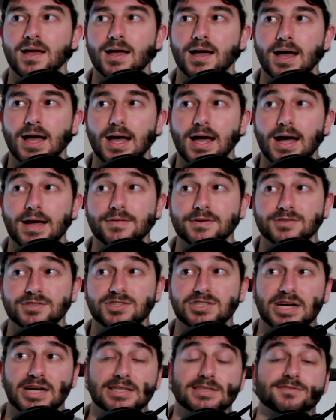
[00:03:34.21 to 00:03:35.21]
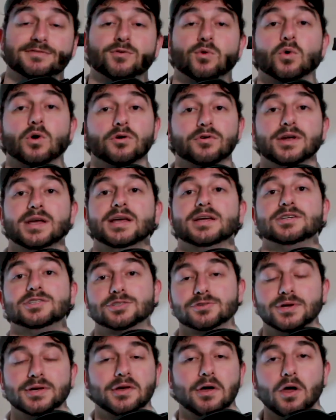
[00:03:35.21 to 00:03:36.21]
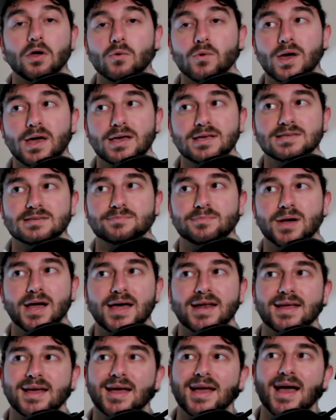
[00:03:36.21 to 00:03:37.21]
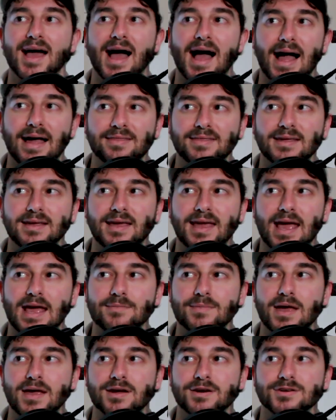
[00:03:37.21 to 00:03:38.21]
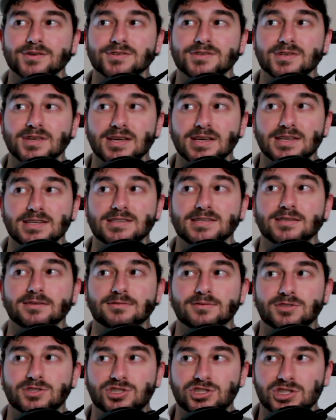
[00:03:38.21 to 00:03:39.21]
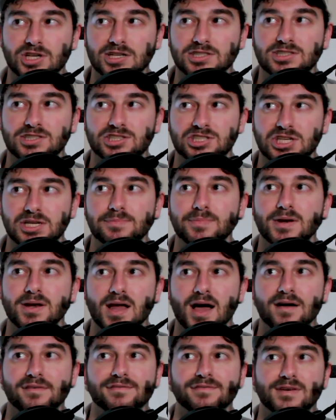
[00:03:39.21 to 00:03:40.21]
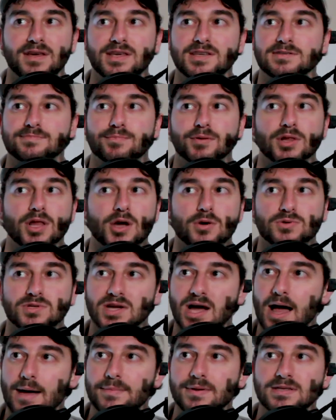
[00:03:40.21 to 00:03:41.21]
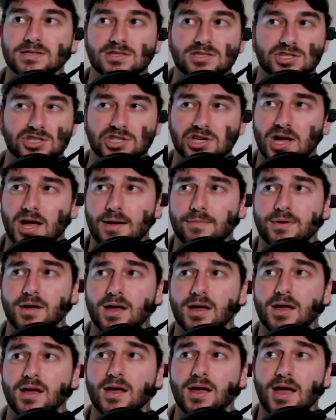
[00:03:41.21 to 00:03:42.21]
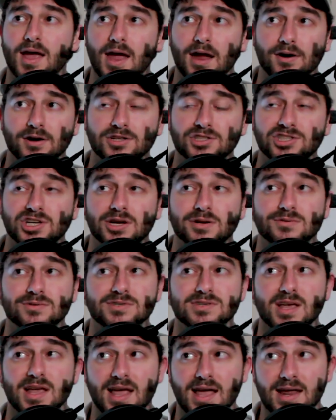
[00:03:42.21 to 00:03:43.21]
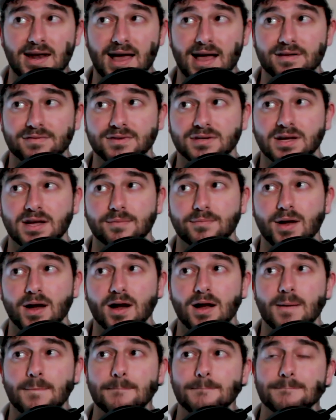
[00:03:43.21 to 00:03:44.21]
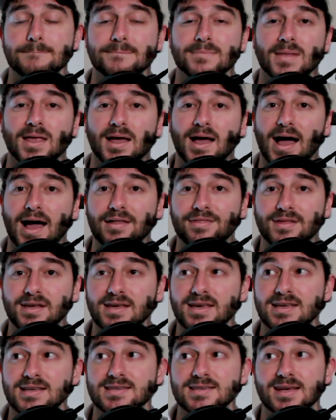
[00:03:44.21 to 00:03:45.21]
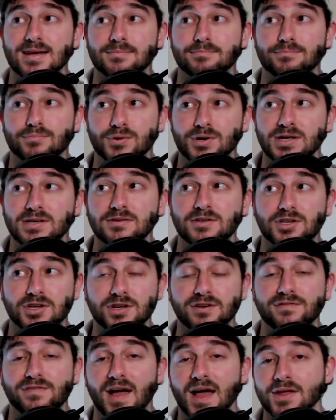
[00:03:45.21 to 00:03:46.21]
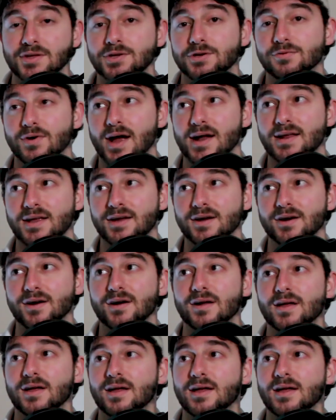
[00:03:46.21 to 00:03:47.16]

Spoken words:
and there's a chance for re-injury always, but I think Cam Akers is just cheap enough. He's below Dobbins, Chubb, Aaron Jones, and Alvin Kamara. I think he's a pretty good value right here.